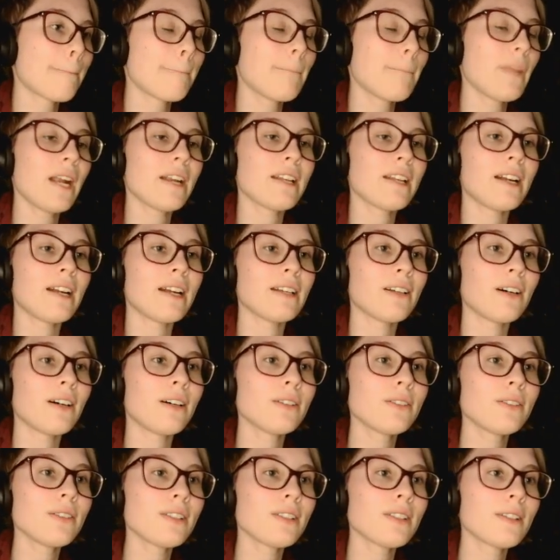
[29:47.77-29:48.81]

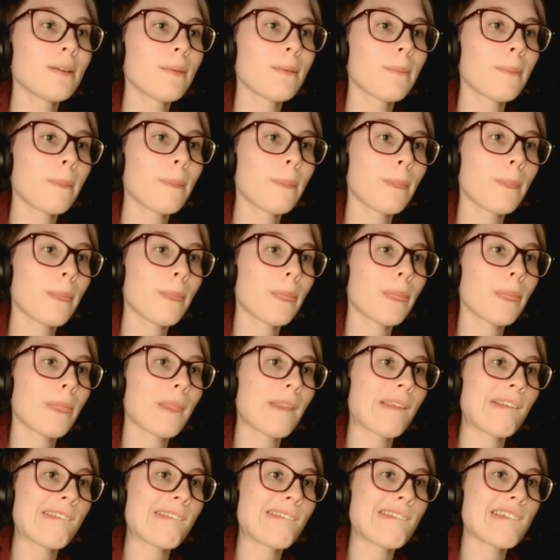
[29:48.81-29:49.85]
$99.
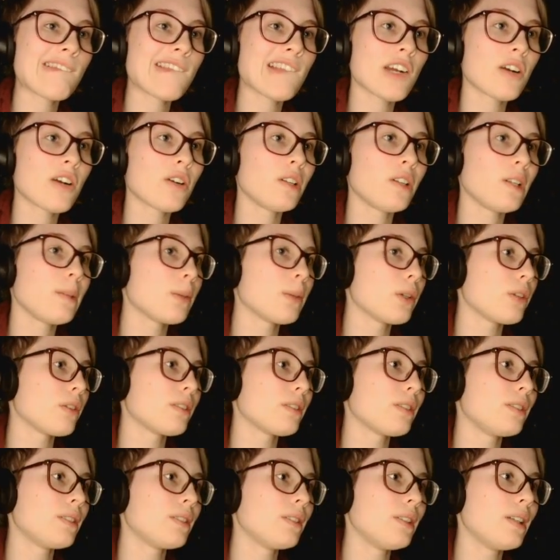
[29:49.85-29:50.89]
Early bird.
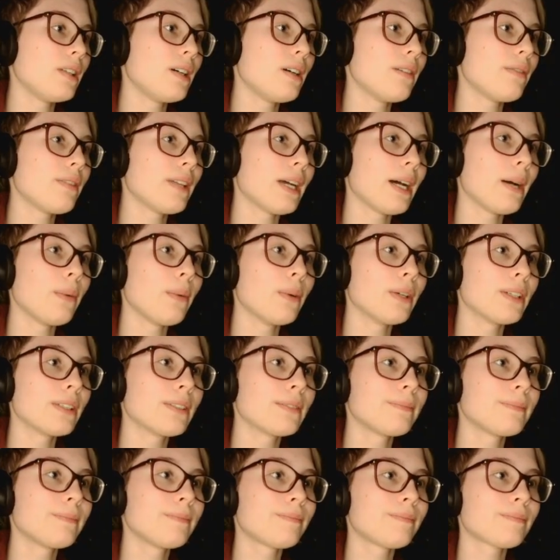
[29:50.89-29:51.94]
Love that one.
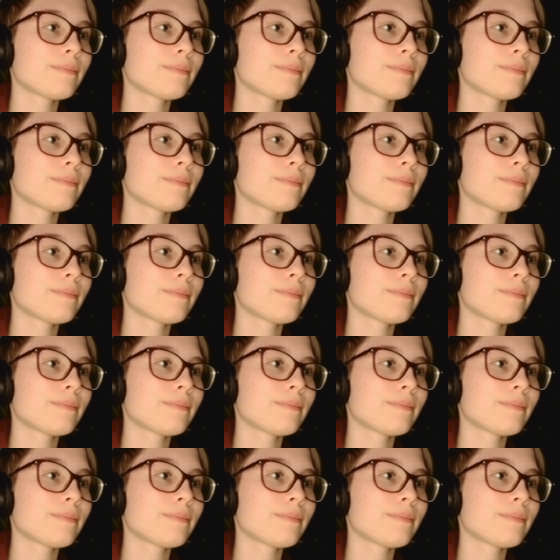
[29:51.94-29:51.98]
